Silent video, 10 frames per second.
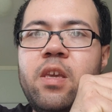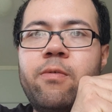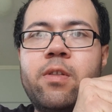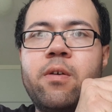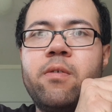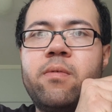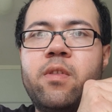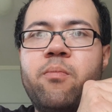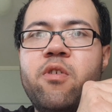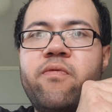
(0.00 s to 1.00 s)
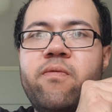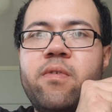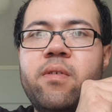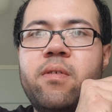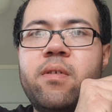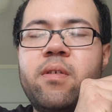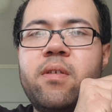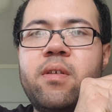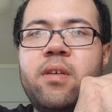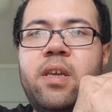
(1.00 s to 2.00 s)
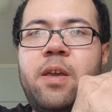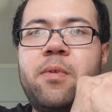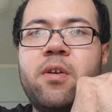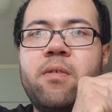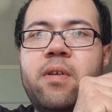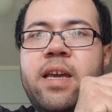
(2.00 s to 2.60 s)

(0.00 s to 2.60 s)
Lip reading: Even though it